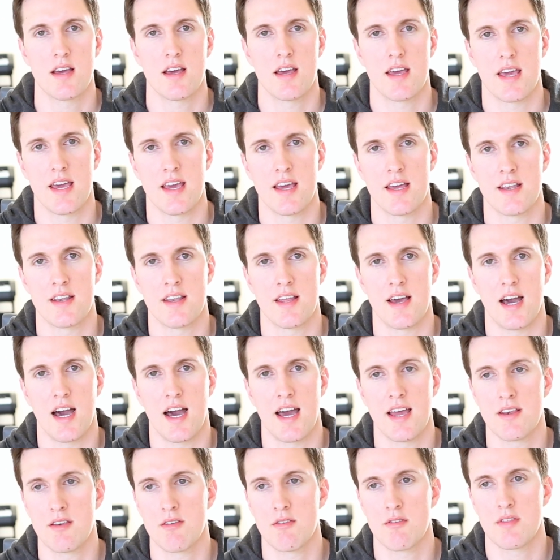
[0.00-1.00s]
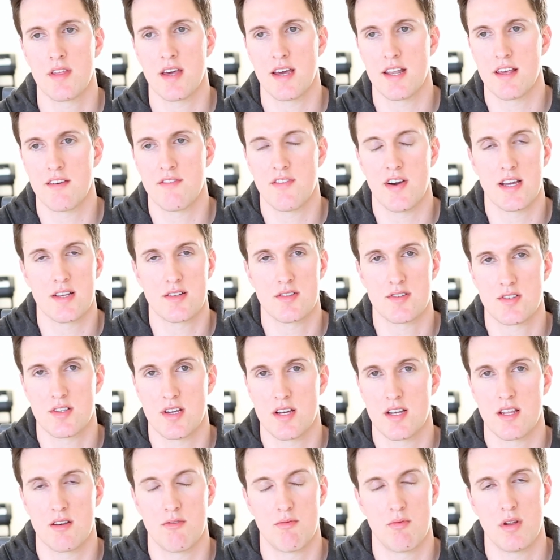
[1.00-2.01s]
And I knew that if I
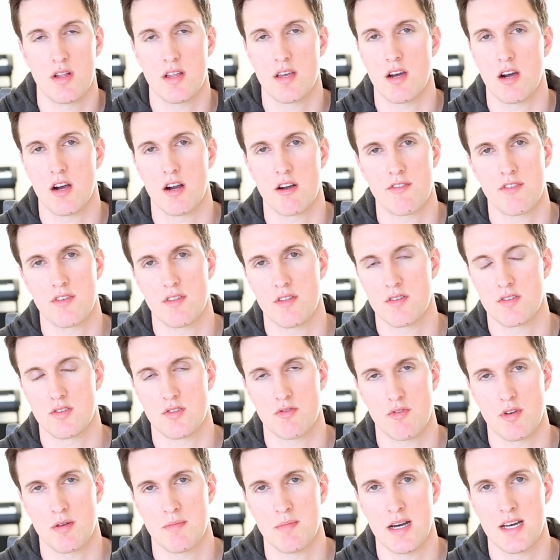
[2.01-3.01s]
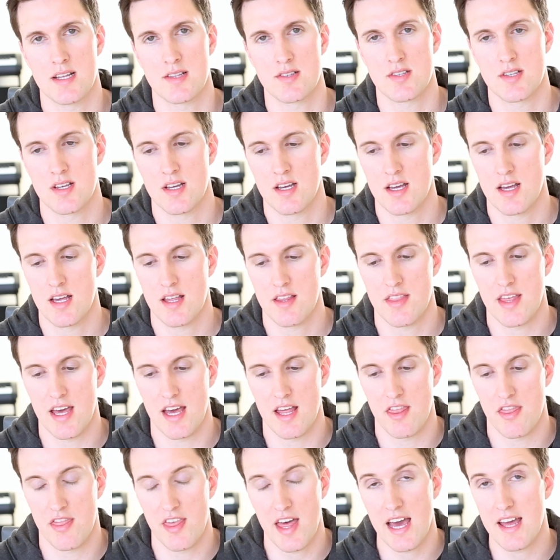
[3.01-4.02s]
studied really hard for those 3 months,
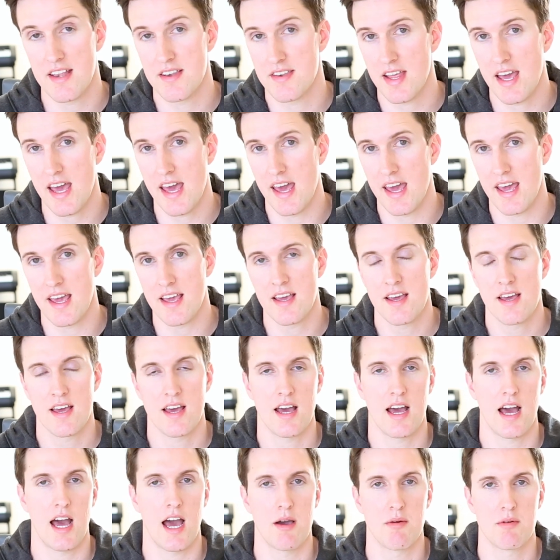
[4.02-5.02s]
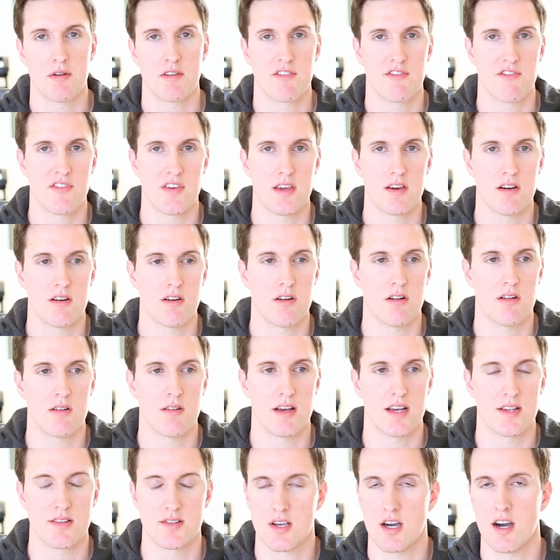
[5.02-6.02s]
that day I would
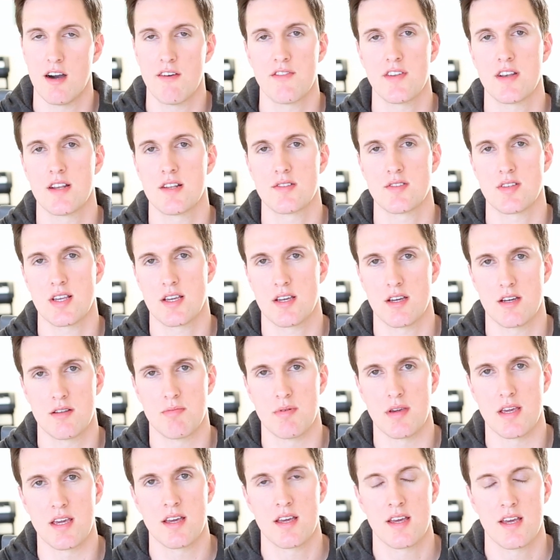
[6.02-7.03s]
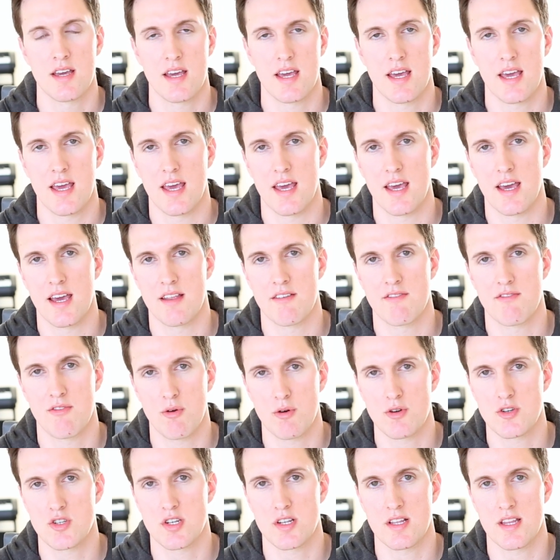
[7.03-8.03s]
feel as confident as I could be. And
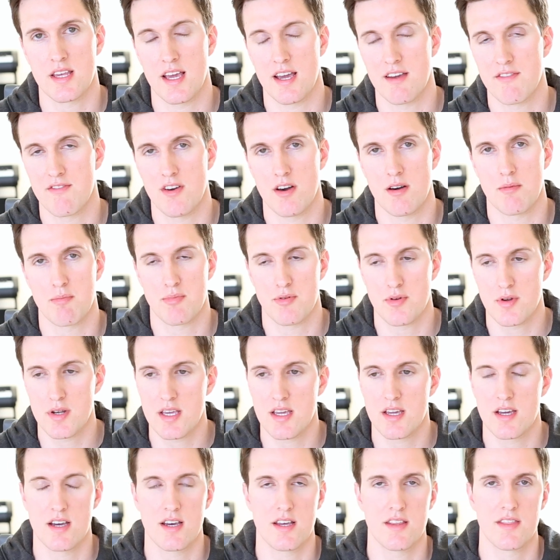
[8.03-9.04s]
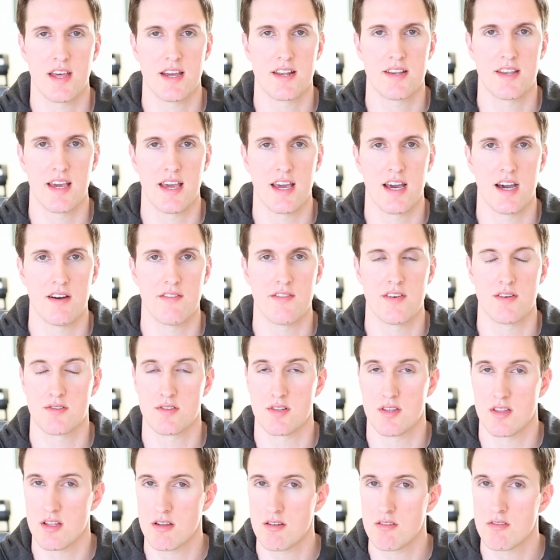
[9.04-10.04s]
fortunately, I felt pretty good that day of. I
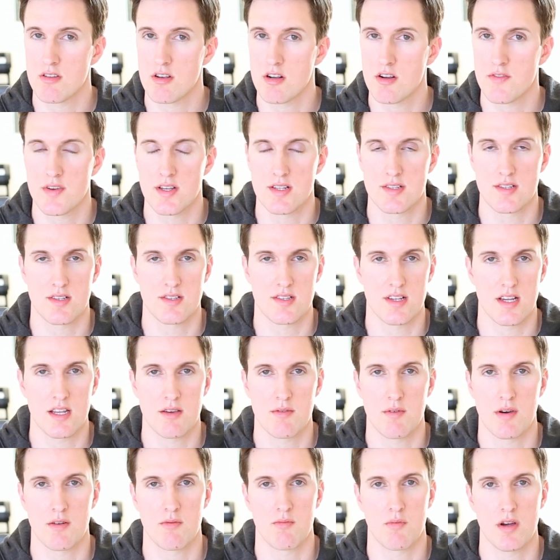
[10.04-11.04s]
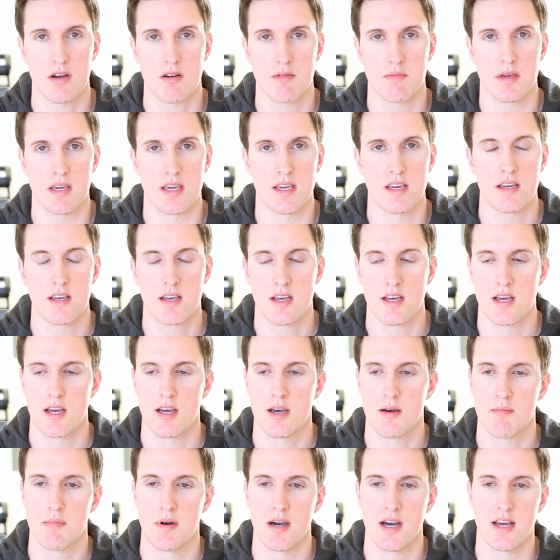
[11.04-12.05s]
was a little nervous, as anyone will be,
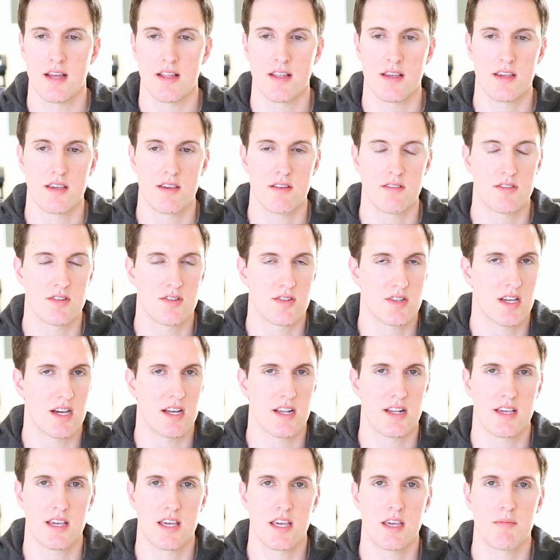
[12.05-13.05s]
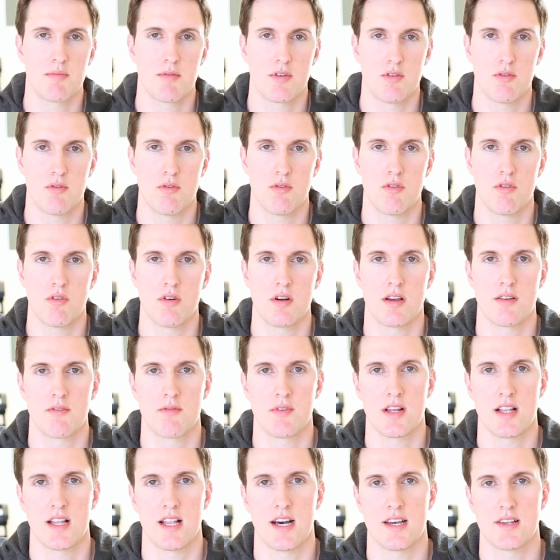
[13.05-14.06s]
but you just got to keep cool and
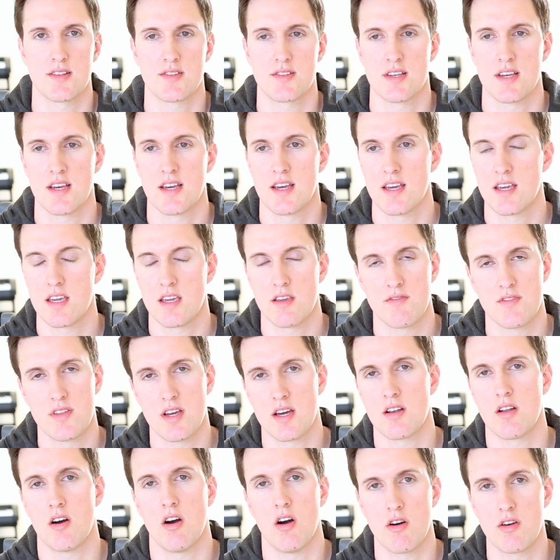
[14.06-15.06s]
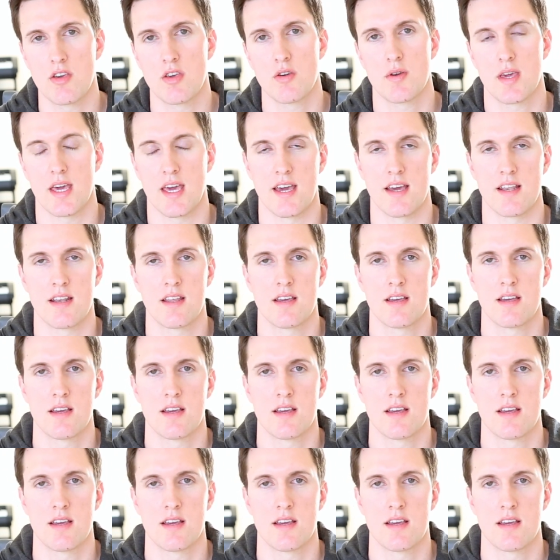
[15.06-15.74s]
realize you've done all you can.